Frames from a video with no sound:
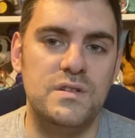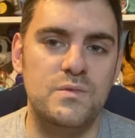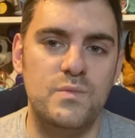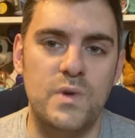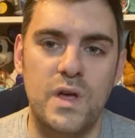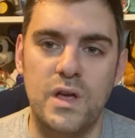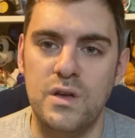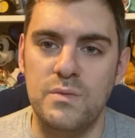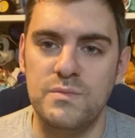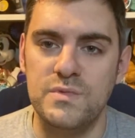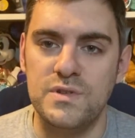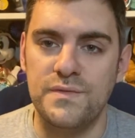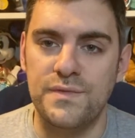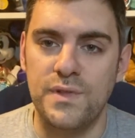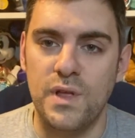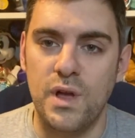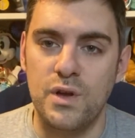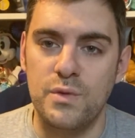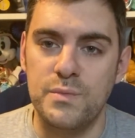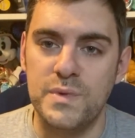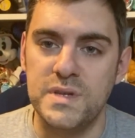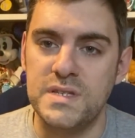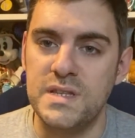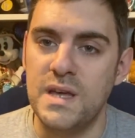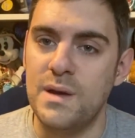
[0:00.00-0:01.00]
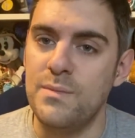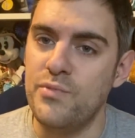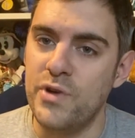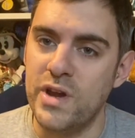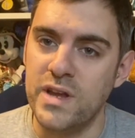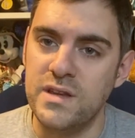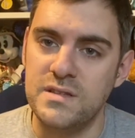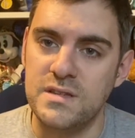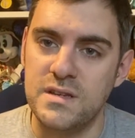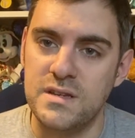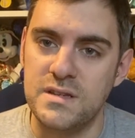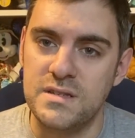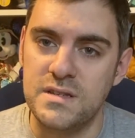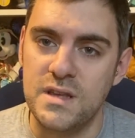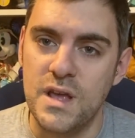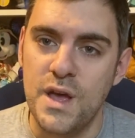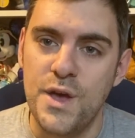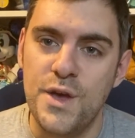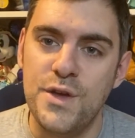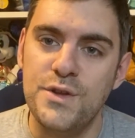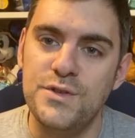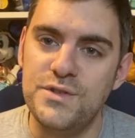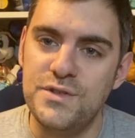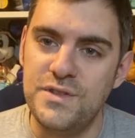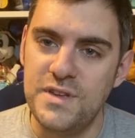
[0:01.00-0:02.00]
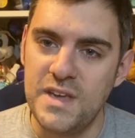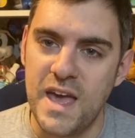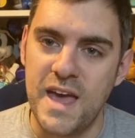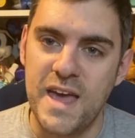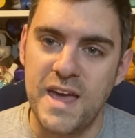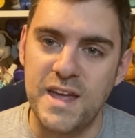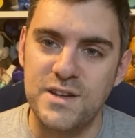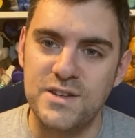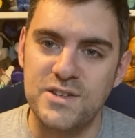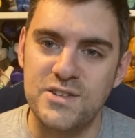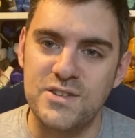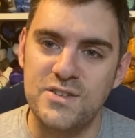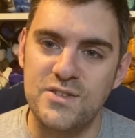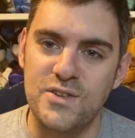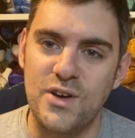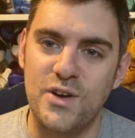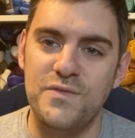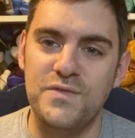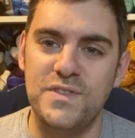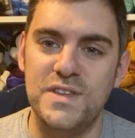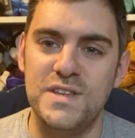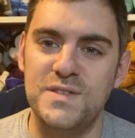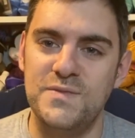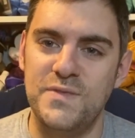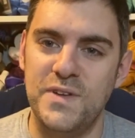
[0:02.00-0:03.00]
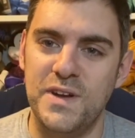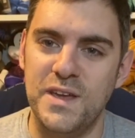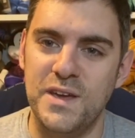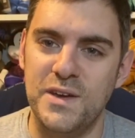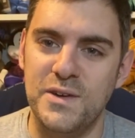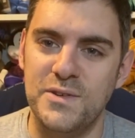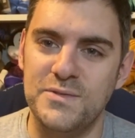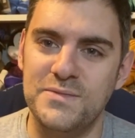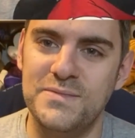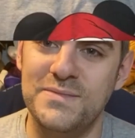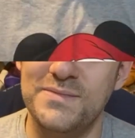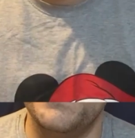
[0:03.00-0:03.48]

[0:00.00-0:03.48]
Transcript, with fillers: welcome to Vlogmas, that brings us to the end of this video.